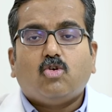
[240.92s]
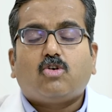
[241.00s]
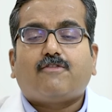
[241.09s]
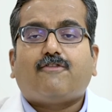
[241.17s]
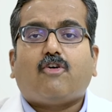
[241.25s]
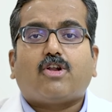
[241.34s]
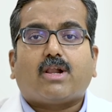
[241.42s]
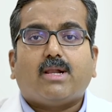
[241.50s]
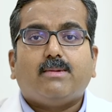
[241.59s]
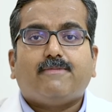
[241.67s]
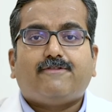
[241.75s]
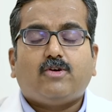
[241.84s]
look for
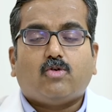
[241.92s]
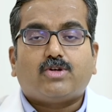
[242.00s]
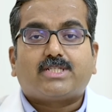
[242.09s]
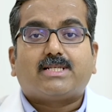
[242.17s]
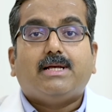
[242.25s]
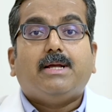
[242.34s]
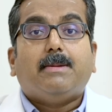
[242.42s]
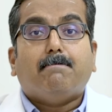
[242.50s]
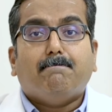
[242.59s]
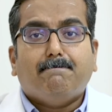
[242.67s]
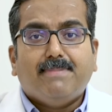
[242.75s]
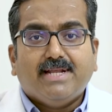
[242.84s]
lymph nodes
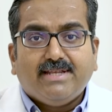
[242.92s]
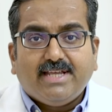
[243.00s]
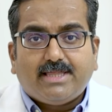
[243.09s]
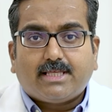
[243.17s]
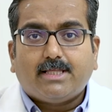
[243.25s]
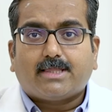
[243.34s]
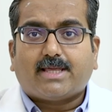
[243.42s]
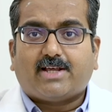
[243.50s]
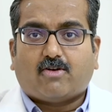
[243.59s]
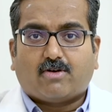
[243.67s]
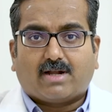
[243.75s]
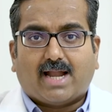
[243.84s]
beneath the
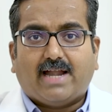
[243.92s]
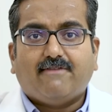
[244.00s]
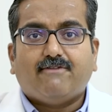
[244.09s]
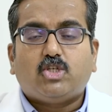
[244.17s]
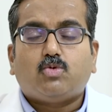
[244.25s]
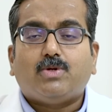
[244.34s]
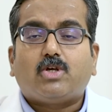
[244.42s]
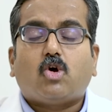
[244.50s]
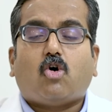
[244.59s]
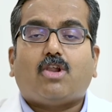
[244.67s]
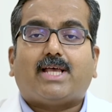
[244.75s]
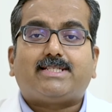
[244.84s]
thyroid gland, which we
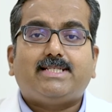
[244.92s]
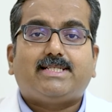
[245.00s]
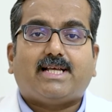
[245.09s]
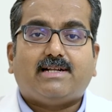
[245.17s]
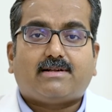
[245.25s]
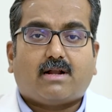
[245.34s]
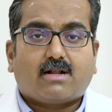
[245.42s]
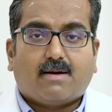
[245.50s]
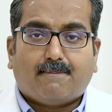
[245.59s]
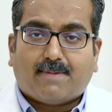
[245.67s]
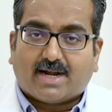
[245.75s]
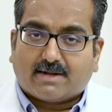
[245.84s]
call as the central
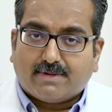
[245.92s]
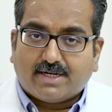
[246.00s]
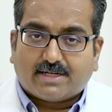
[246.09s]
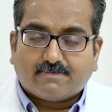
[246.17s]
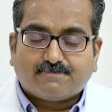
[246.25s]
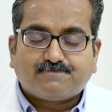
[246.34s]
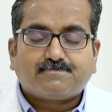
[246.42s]
compartment.